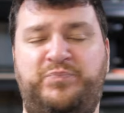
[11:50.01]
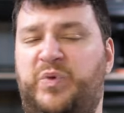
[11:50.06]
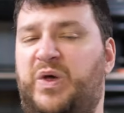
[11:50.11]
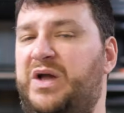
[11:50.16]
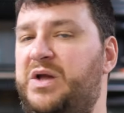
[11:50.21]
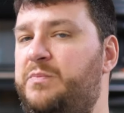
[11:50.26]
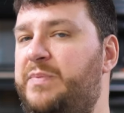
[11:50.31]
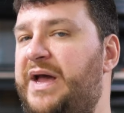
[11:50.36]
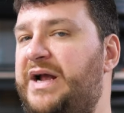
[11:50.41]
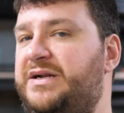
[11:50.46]
I'll
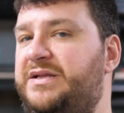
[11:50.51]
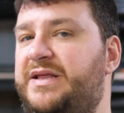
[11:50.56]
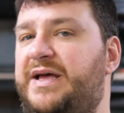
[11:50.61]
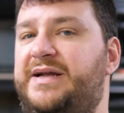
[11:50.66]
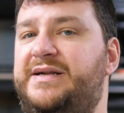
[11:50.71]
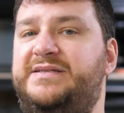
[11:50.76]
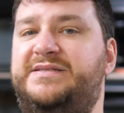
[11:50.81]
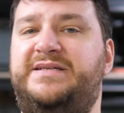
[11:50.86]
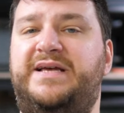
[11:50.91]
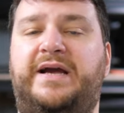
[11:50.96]
get back to that
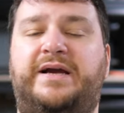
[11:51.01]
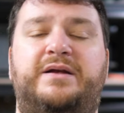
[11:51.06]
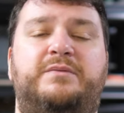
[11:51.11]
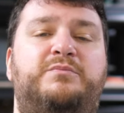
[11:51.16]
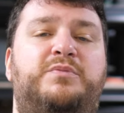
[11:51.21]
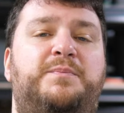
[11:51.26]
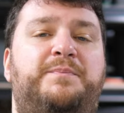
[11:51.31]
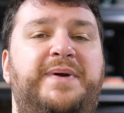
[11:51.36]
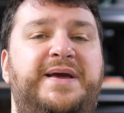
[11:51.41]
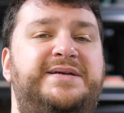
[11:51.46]
in a second,
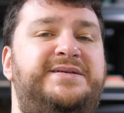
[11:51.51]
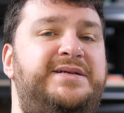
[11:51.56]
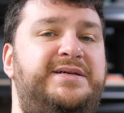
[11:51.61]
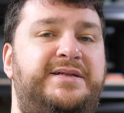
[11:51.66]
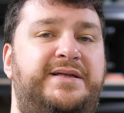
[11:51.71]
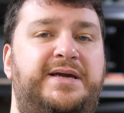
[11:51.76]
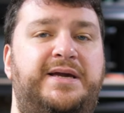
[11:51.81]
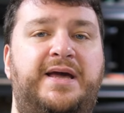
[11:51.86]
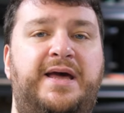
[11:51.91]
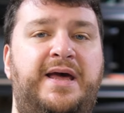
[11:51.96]
but
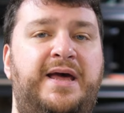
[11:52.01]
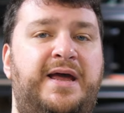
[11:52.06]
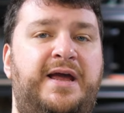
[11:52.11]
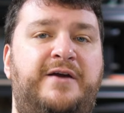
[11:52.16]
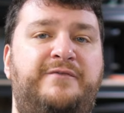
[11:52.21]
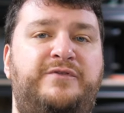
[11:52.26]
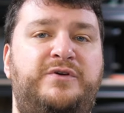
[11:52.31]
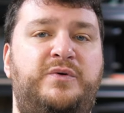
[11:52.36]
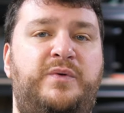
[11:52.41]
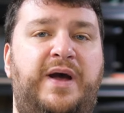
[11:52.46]
basically,
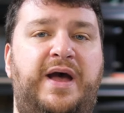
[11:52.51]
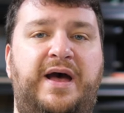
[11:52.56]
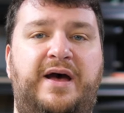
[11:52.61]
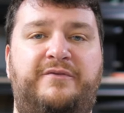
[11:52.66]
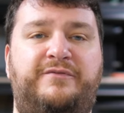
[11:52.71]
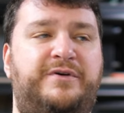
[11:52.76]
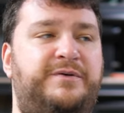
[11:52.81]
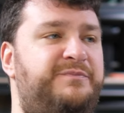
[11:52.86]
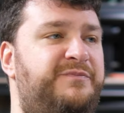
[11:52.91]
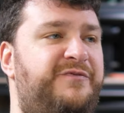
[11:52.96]
if you
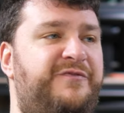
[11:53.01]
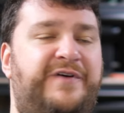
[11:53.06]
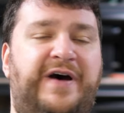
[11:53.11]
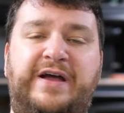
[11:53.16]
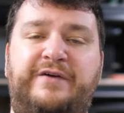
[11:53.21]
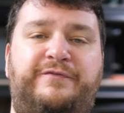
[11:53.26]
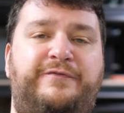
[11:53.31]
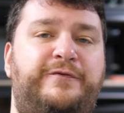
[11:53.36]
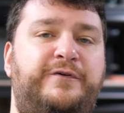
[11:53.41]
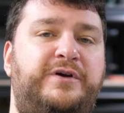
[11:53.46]
have a
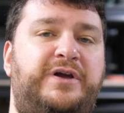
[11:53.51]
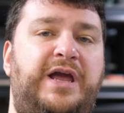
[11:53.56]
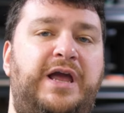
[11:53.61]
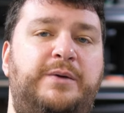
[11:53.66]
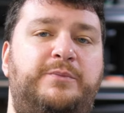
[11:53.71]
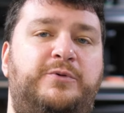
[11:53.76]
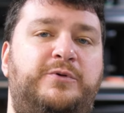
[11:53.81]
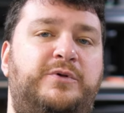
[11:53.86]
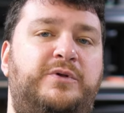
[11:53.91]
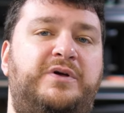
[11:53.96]
five foot
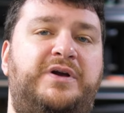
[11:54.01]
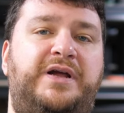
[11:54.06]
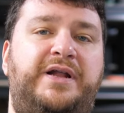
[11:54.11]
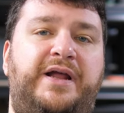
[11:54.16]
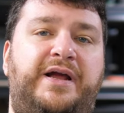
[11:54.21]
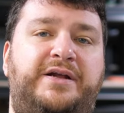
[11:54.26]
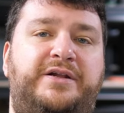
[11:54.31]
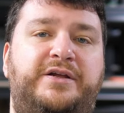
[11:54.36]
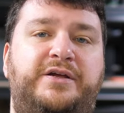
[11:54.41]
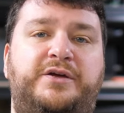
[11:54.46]
cable
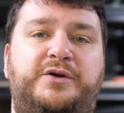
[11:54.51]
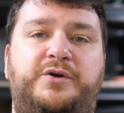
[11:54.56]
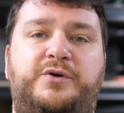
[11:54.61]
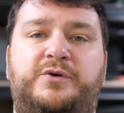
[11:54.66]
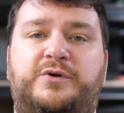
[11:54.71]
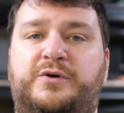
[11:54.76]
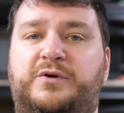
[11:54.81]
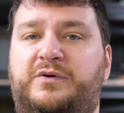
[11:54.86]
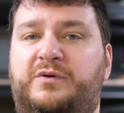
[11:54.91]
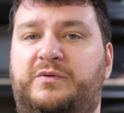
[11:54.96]
connecting
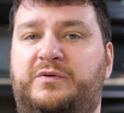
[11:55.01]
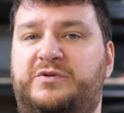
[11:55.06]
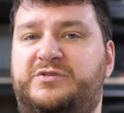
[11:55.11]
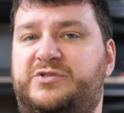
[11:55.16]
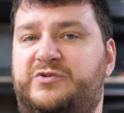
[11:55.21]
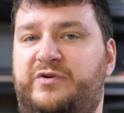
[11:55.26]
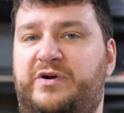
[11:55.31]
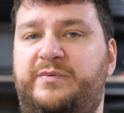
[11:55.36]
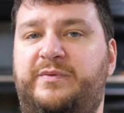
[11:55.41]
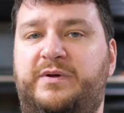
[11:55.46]
your
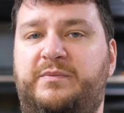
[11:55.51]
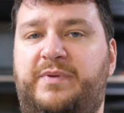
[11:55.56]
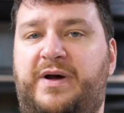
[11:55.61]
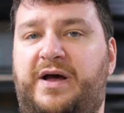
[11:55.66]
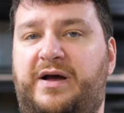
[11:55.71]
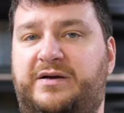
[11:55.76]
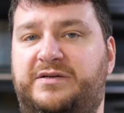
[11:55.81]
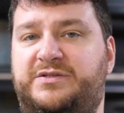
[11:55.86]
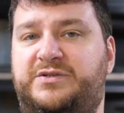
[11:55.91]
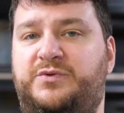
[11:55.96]
streaming
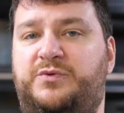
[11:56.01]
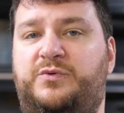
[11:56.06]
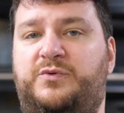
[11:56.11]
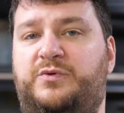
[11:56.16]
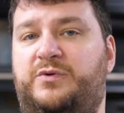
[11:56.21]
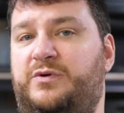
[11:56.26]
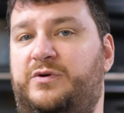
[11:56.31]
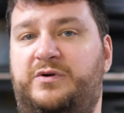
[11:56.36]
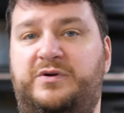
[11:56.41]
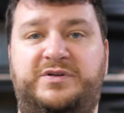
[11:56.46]
box
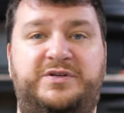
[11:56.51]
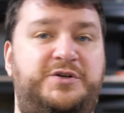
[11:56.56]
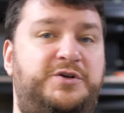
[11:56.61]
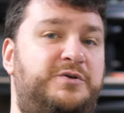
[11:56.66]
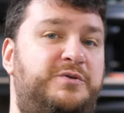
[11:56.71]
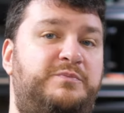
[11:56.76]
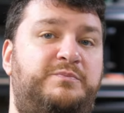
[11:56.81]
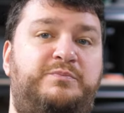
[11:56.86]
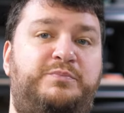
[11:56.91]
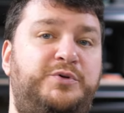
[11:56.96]
or
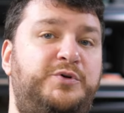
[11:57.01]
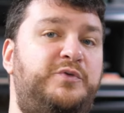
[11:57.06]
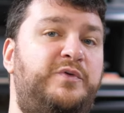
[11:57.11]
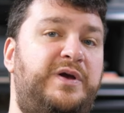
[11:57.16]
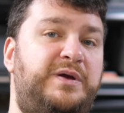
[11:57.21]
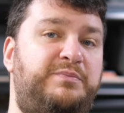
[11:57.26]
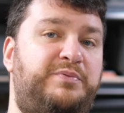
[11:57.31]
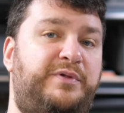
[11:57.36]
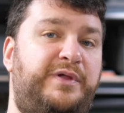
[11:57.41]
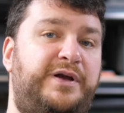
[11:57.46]
your
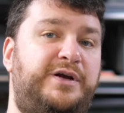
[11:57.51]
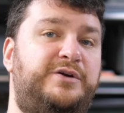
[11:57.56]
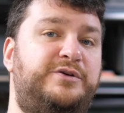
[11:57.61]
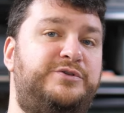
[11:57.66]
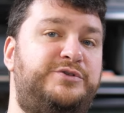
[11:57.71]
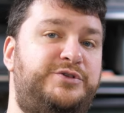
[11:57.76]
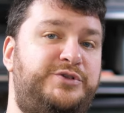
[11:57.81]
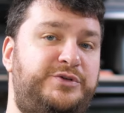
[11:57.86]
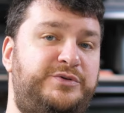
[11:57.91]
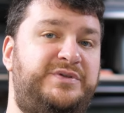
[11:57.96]
Blu-ray
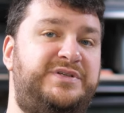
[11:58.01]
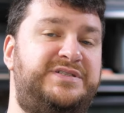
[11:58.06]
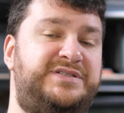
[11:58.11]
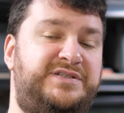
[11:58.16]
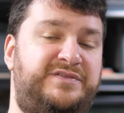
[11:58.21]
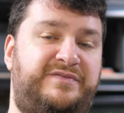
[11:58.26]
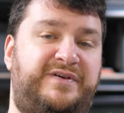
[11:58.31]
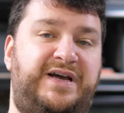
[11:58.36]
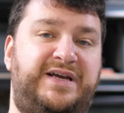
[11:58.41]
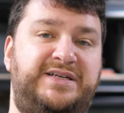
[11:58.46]
player to this
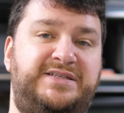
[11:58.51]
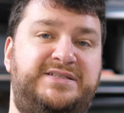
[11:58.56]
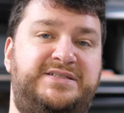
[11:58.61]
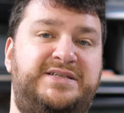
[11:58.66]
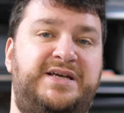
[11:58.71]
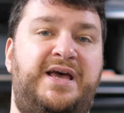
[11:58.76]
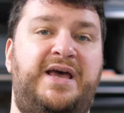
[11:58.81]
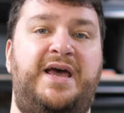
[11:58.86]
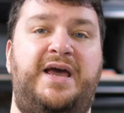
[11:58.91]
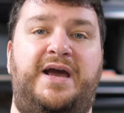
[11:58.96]

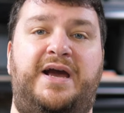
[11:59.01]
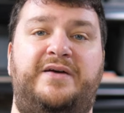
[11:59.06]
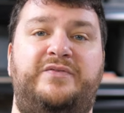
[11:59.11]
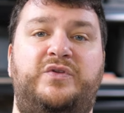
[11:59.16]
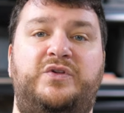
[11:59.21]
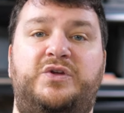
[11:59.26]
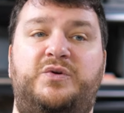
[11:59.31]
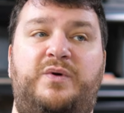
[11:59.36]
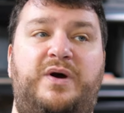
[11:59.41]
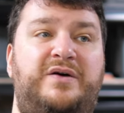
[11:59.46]
device, and
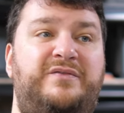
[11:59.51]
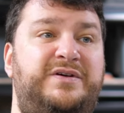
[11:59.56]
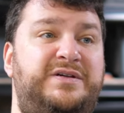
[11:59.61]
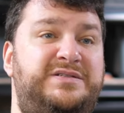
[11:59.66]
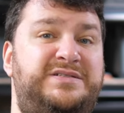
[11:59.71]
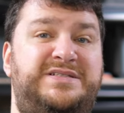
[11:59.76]
then you have a